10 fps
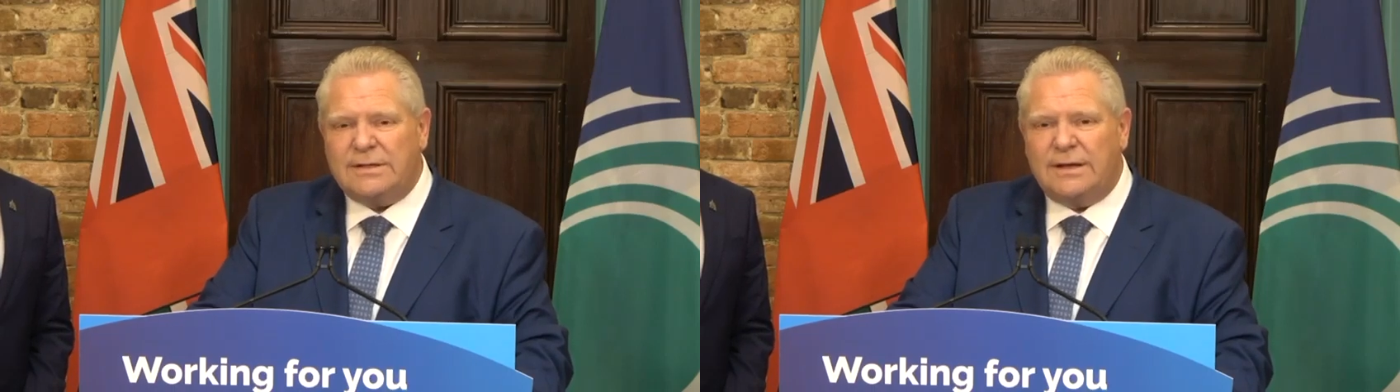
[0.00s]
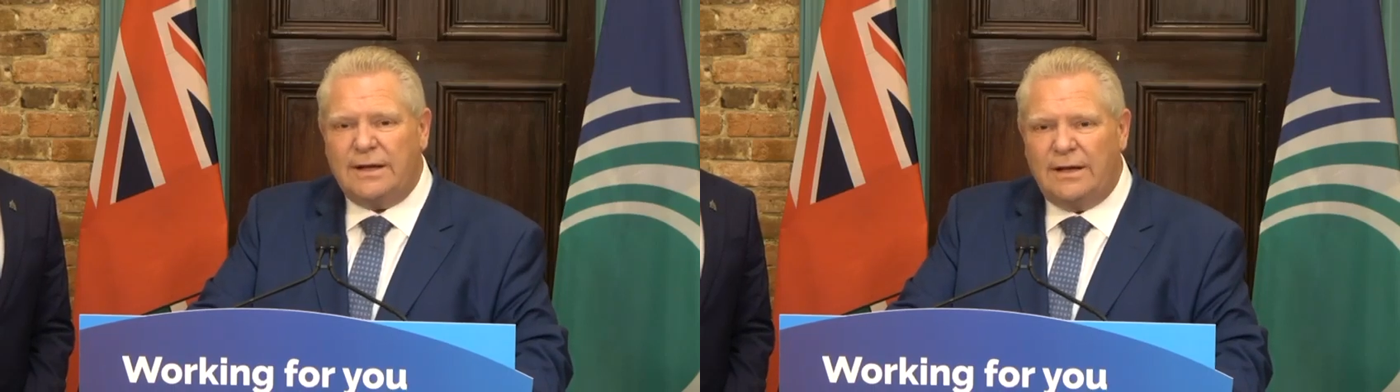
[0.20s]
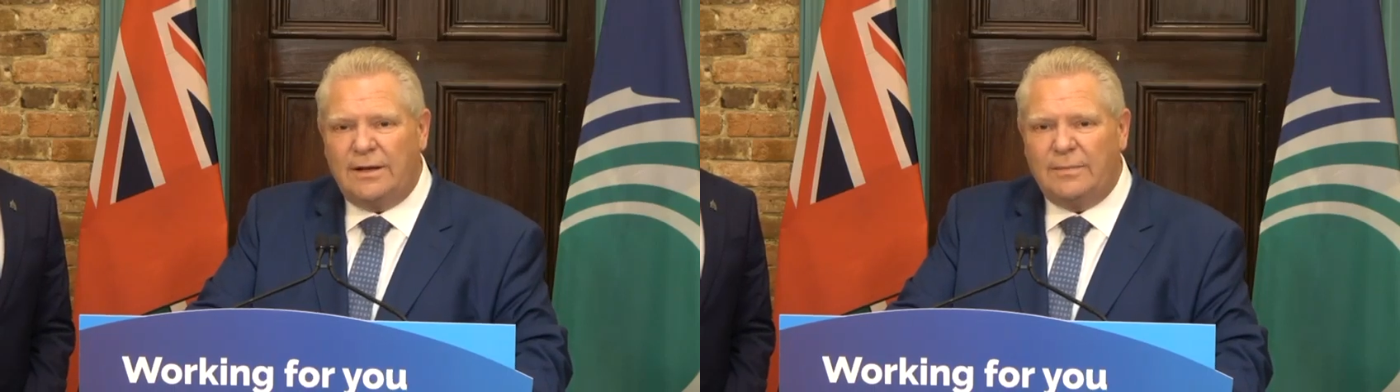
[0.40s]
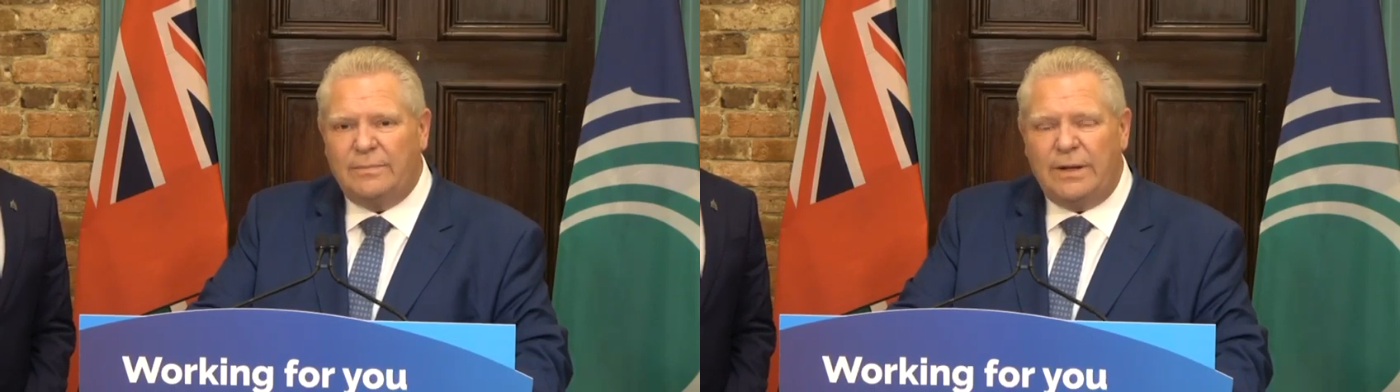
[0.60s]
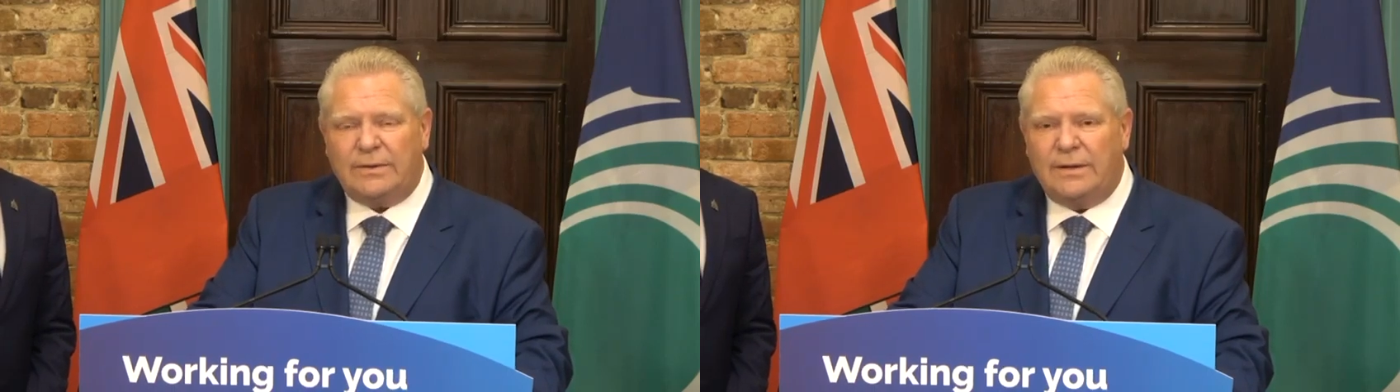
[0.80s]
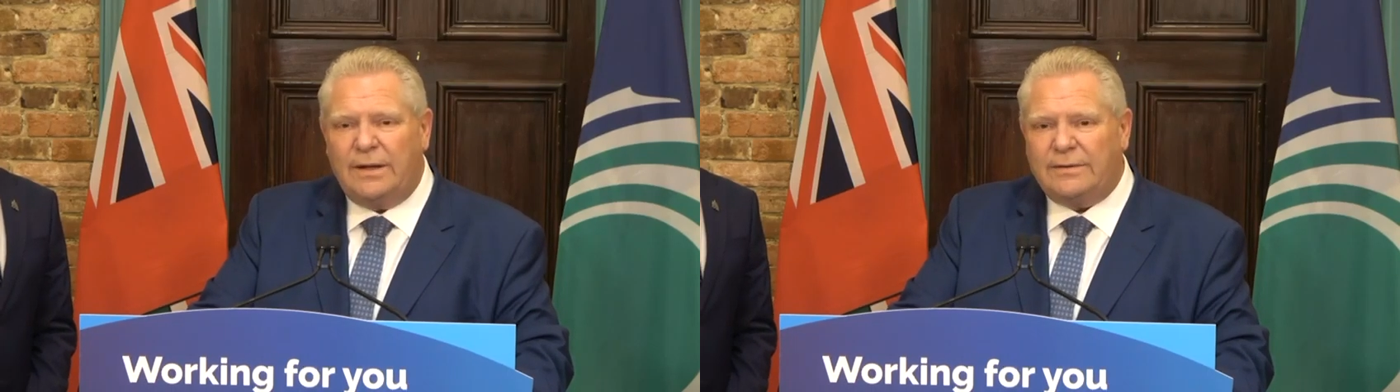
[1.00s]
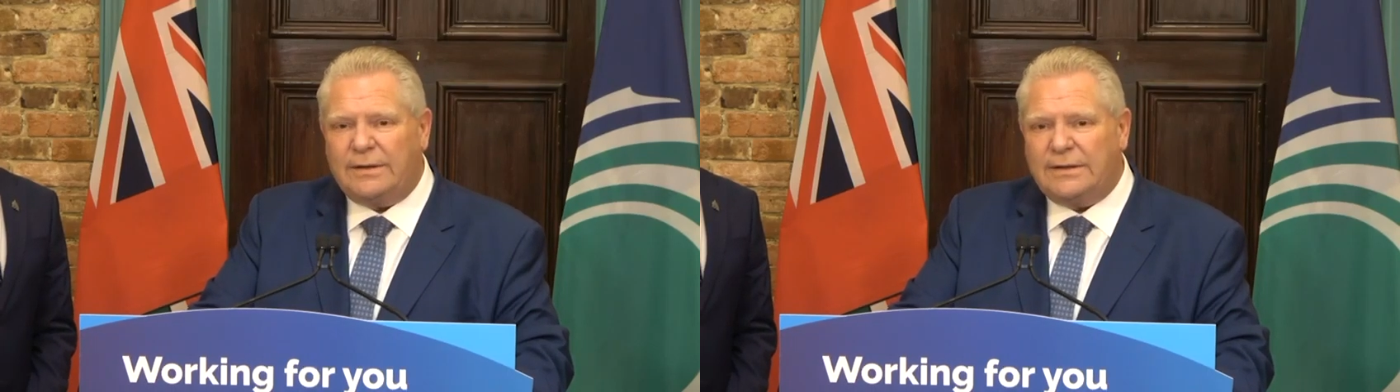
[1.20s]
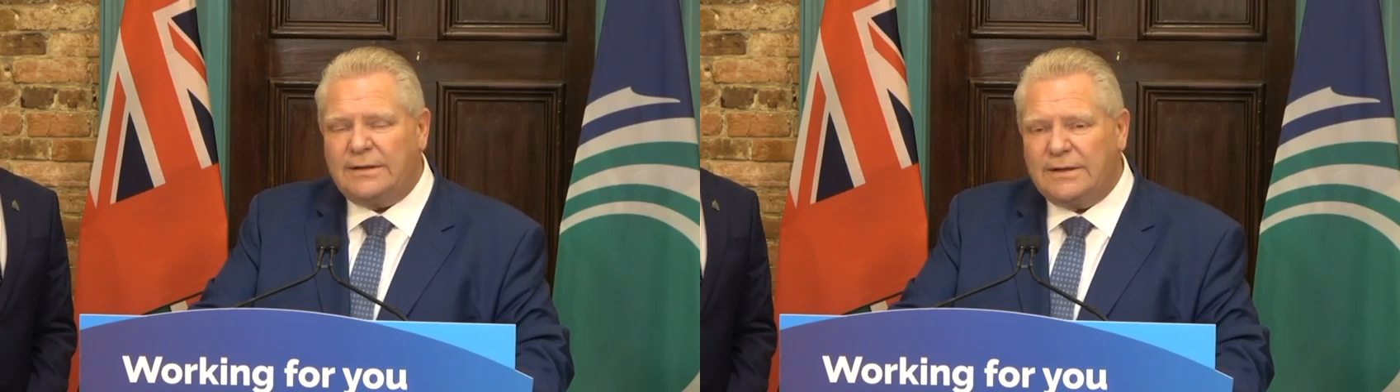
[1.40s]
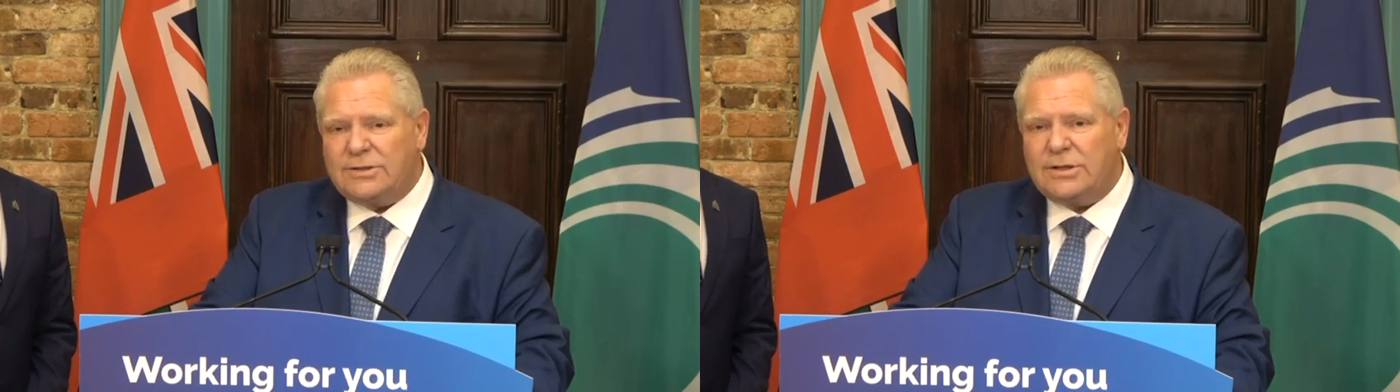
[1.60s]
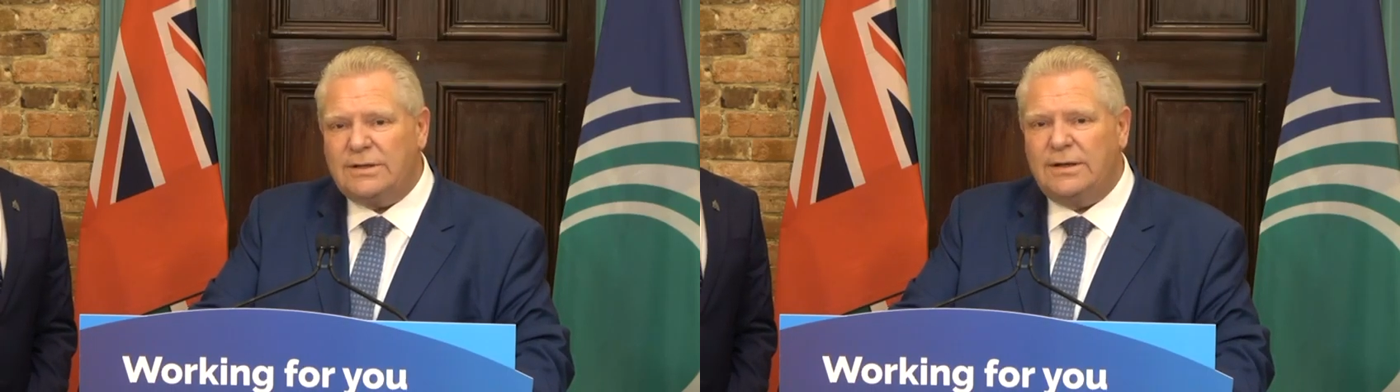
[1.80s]
into health, mental health, and
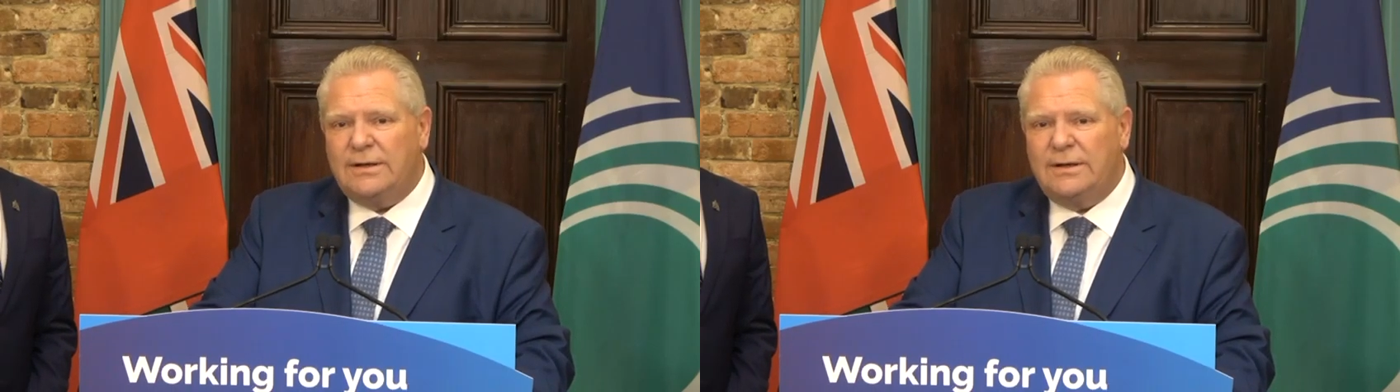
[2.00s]
addiction.